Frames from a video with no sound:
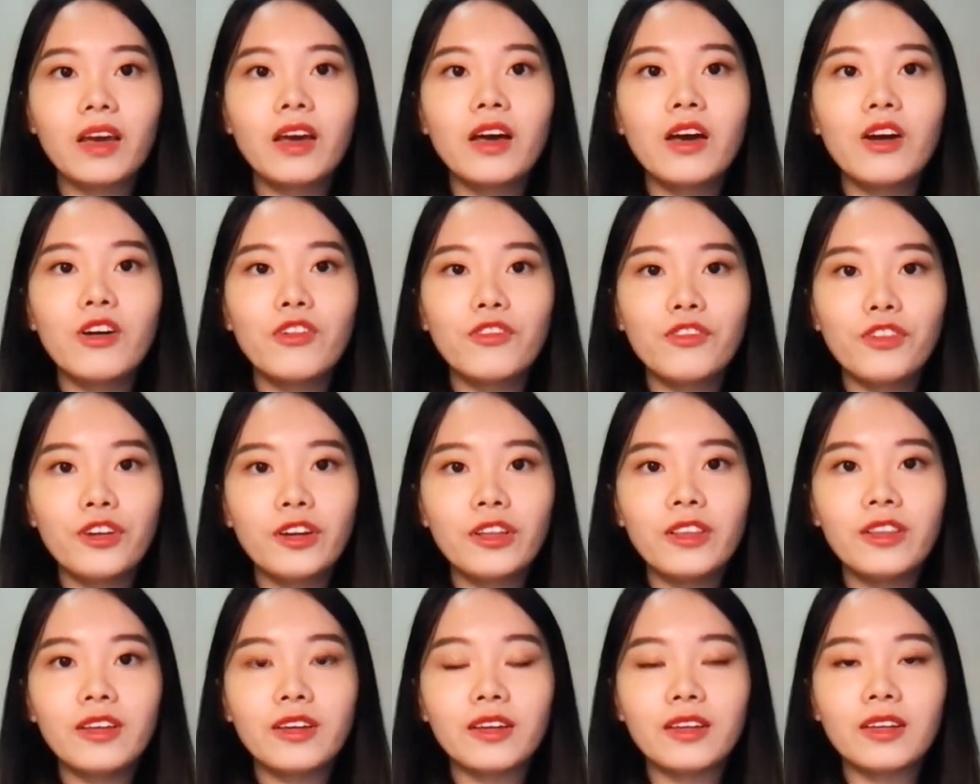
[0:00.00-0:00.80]

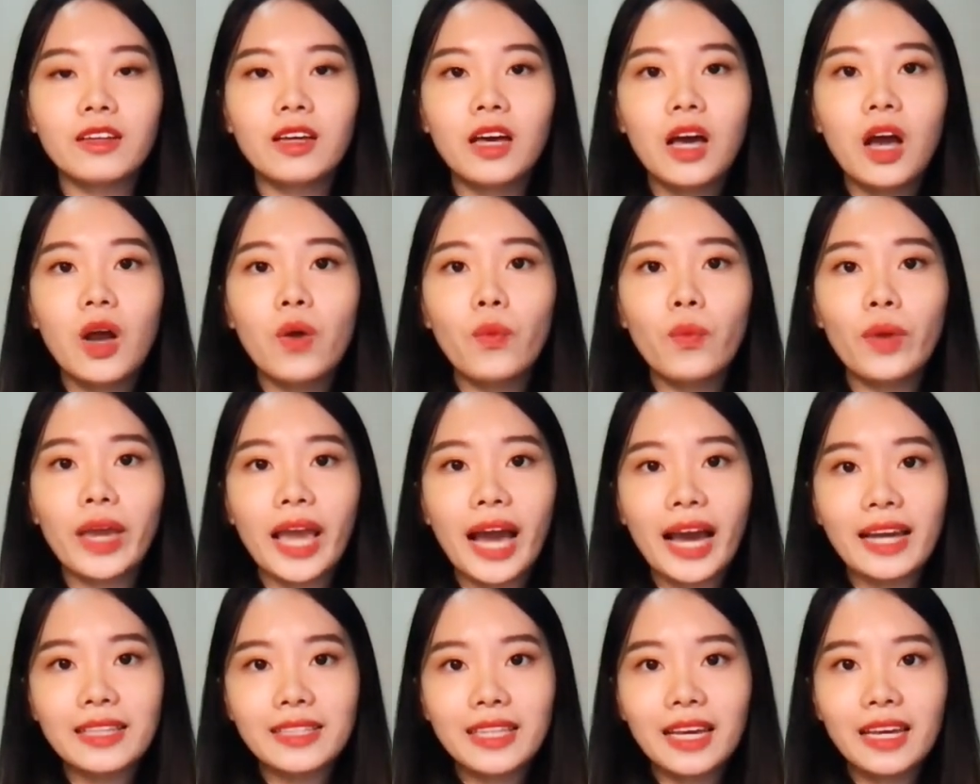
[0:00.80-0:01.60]
Further, we
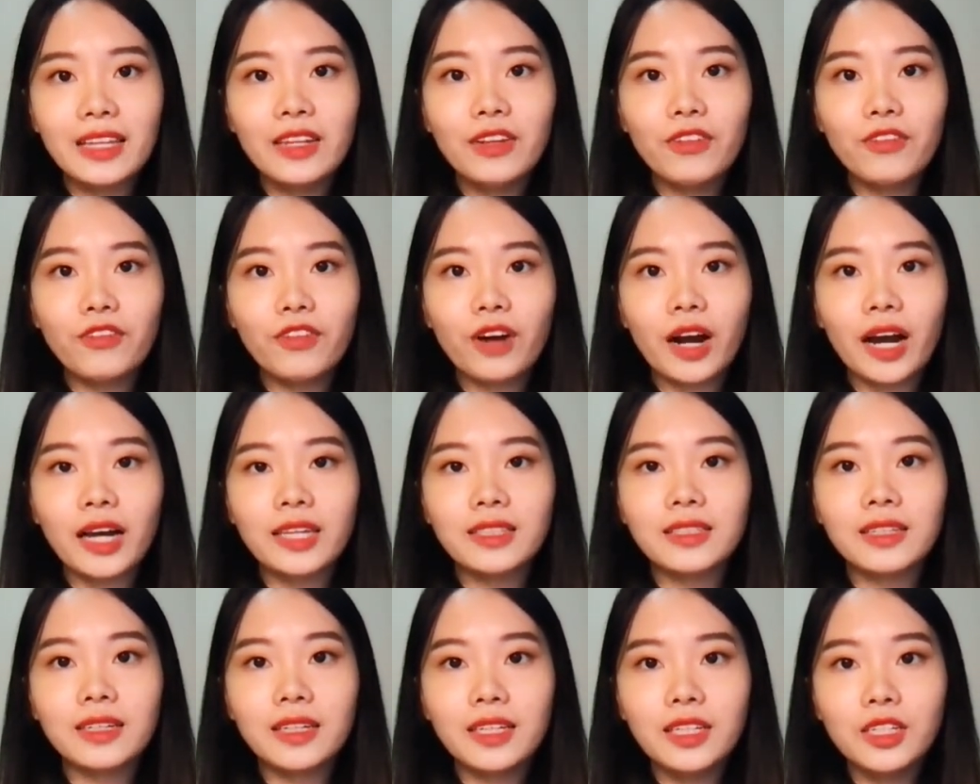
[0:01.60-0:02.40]
identified
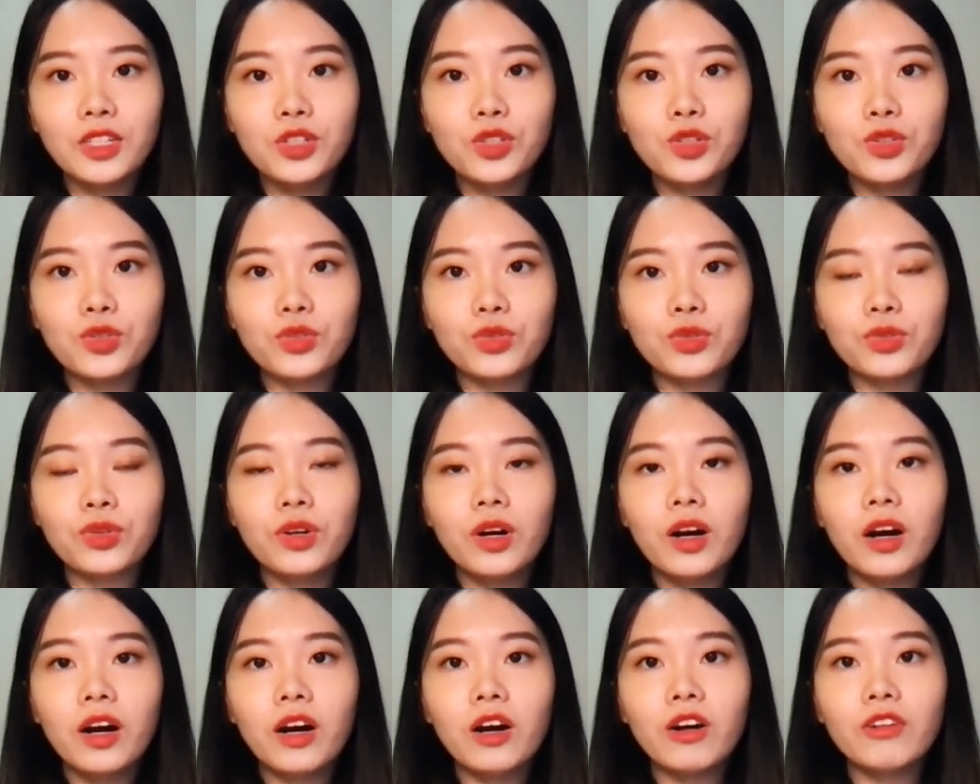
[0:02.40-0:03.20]
the issue
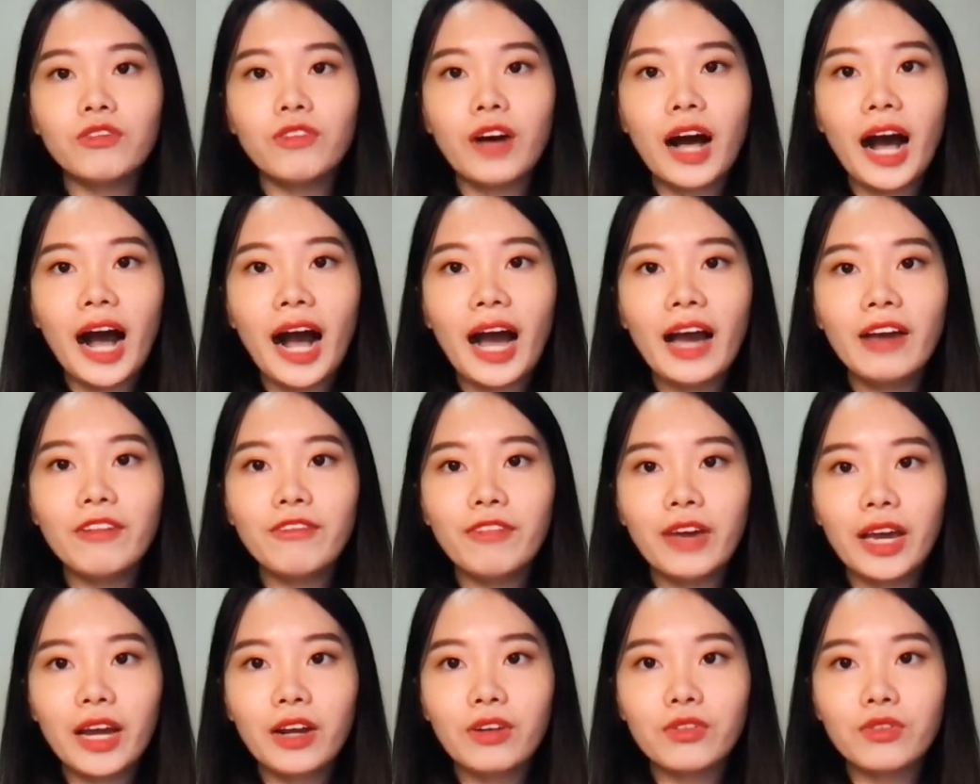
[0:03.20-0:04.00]
of high
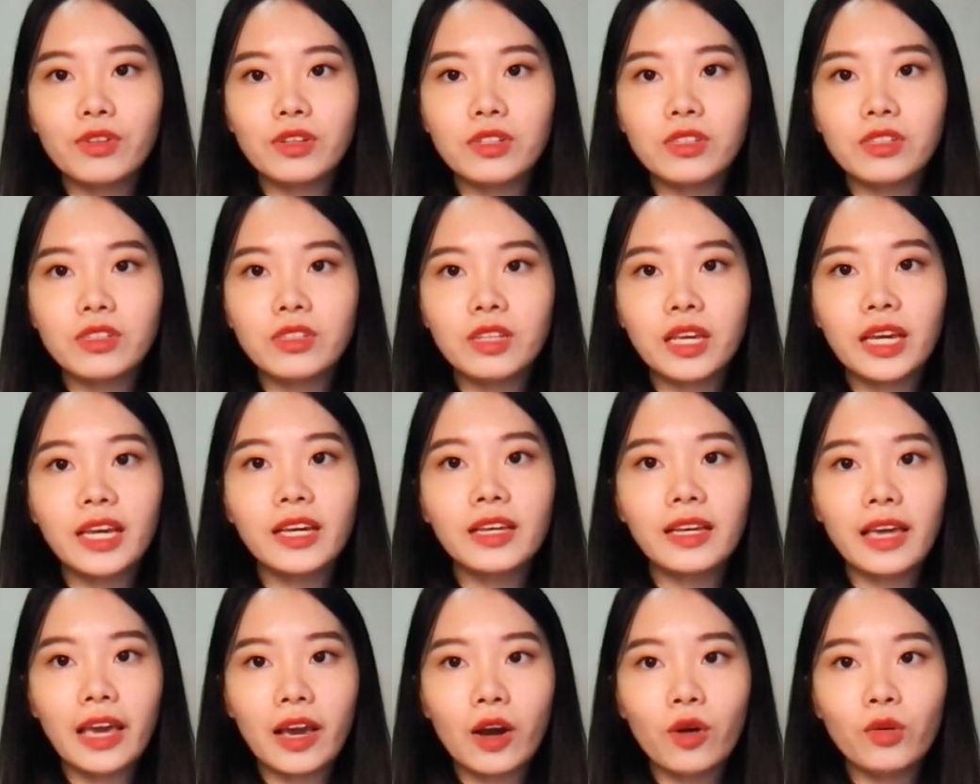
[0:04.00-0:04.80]
variance in
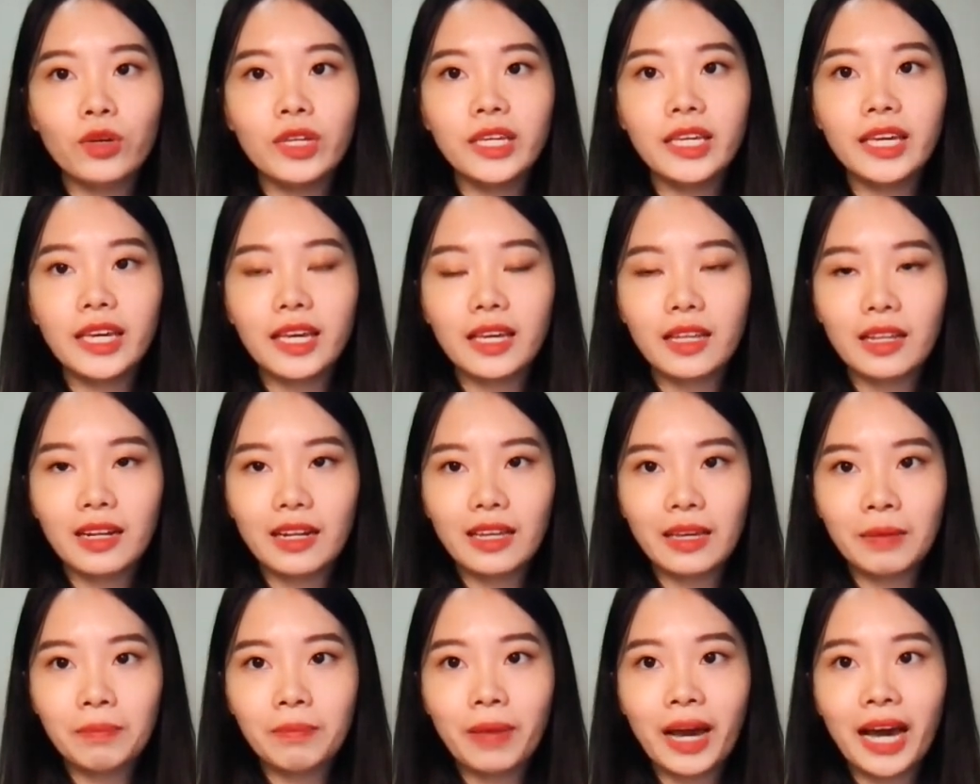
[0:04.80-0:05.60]
LE
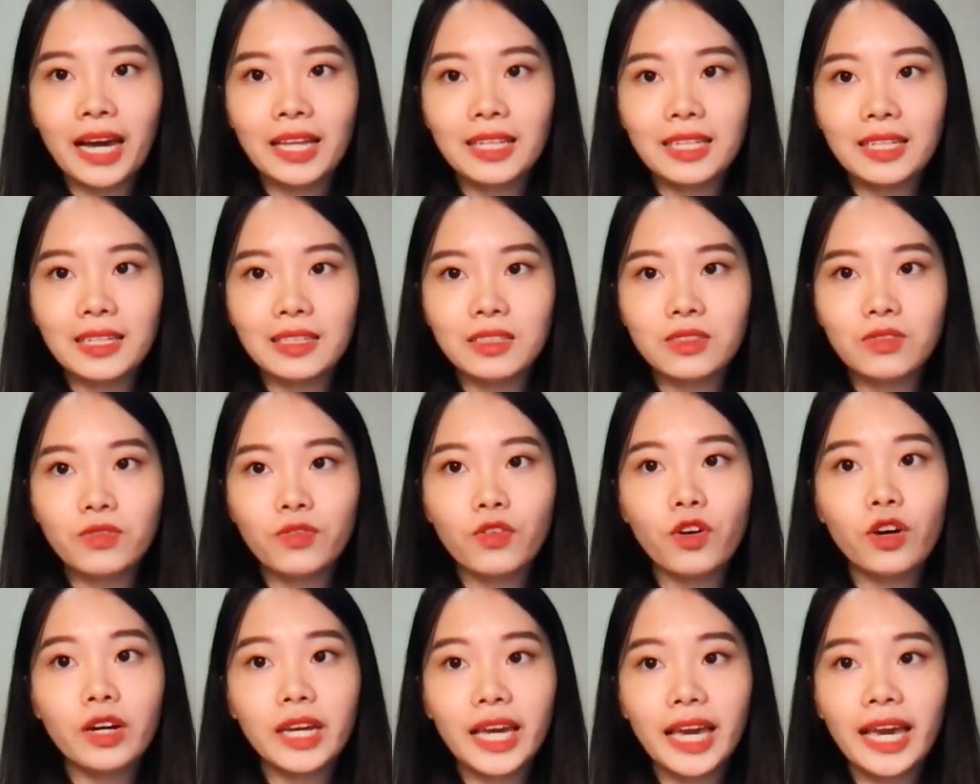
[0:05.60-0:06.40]
embeddings
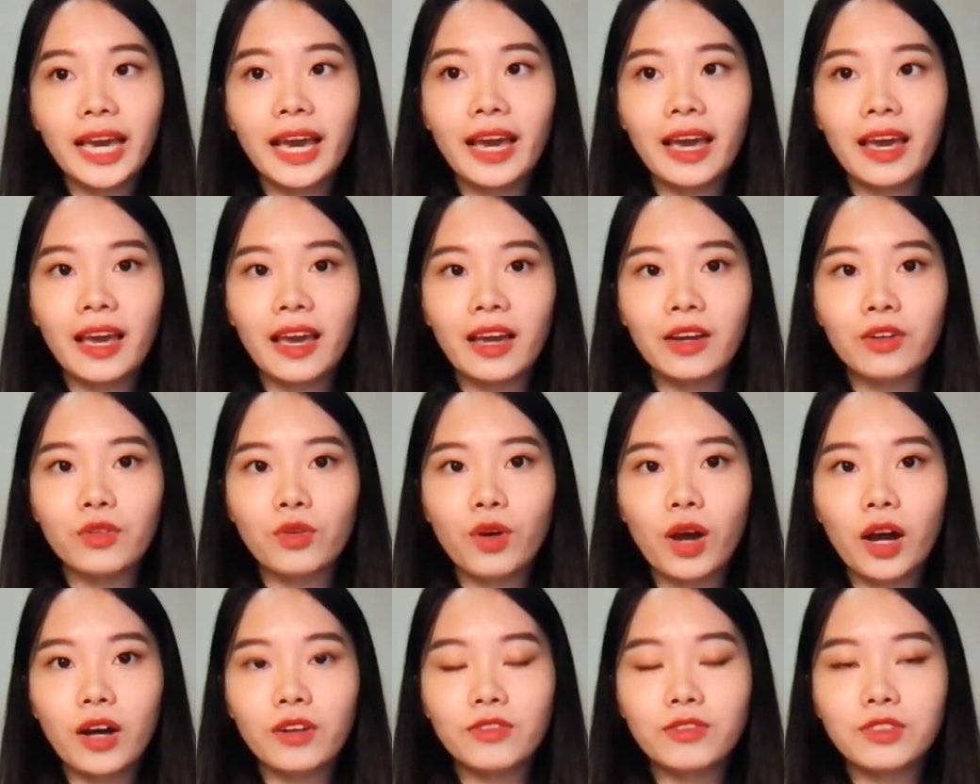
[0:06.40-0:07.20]
for Knn
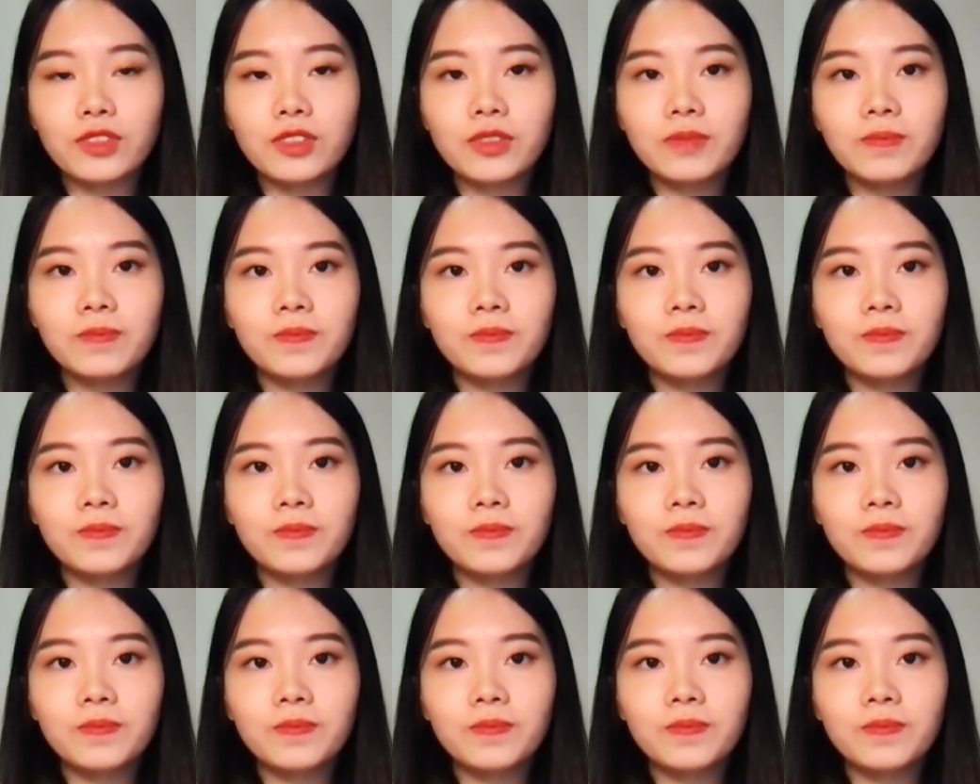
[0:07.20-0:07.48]
graphs,